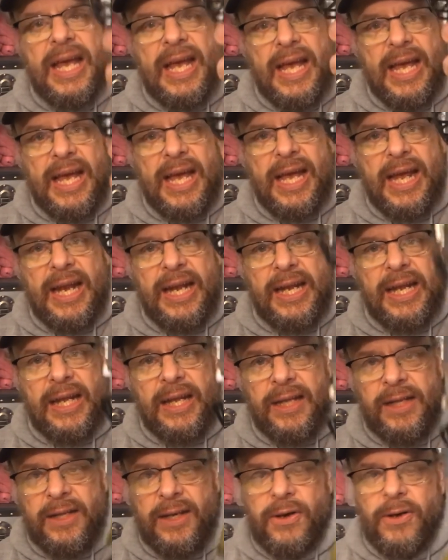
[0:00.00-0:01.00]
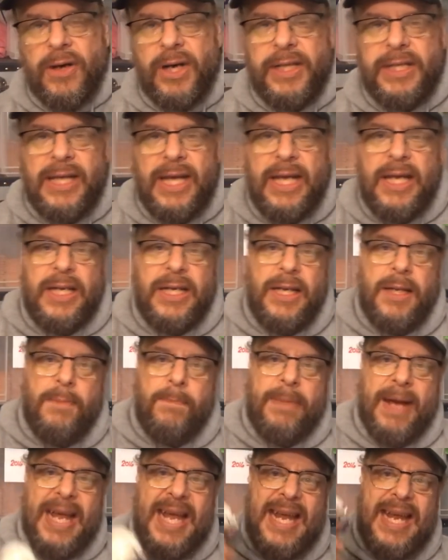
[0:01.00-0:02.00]
And they're going to take it to the
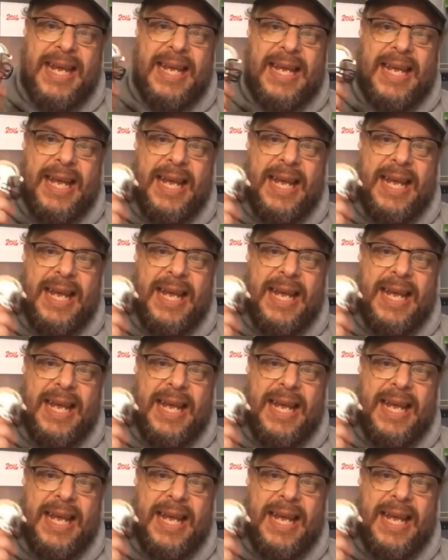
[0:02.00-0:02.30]
bank.